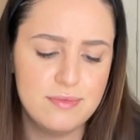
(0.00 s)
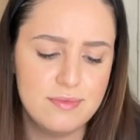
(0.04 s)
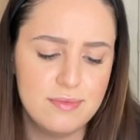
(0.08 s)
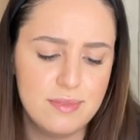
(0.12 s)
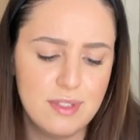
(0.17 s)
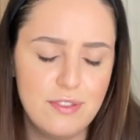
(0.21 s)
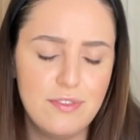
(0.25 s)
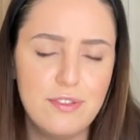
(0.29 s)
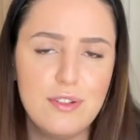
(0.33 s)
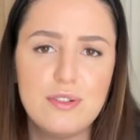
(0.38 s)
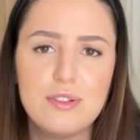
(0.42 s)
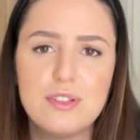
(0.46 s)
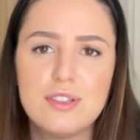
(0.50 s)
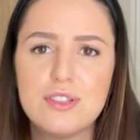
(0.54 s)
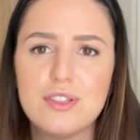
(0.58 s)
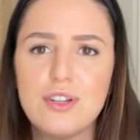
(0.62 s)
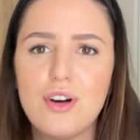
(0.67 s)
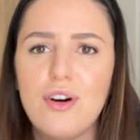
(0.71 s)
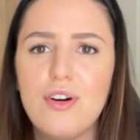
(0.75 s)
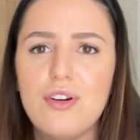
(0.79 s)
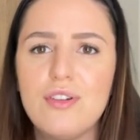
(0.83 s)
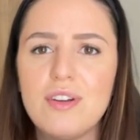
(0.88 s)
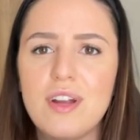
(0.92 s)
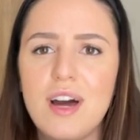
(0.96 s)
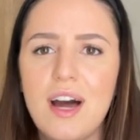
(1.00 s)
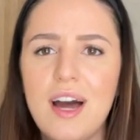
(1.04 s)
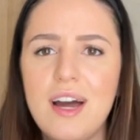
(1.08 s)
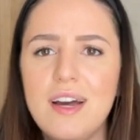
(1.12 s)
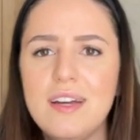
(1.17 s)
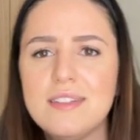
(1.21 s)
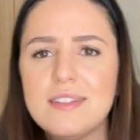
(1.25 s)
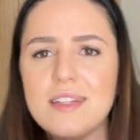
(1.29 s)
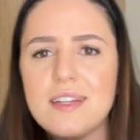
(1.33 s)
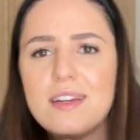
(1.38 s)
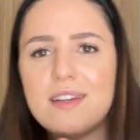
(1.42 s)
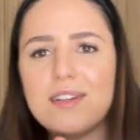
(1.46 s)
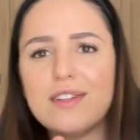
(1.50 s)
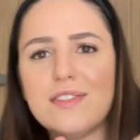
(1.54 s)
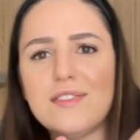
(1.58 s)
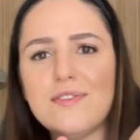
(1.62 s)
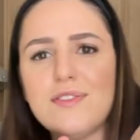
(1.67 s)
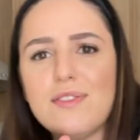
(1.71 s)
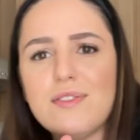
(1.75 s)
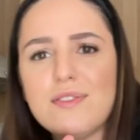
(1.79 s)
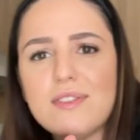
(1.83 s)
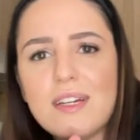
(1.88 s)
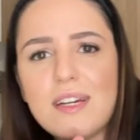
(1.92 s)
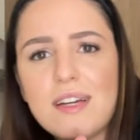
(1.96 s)
It feels so nice. Like it just
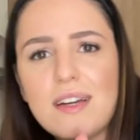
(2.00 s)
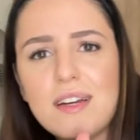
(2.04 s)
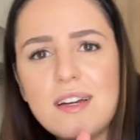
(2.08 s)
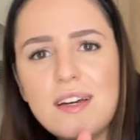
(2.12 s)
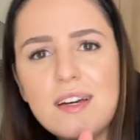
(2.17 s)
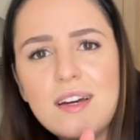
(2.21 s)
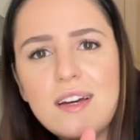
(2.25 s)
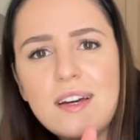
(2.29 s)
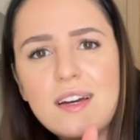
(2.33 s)
feels like,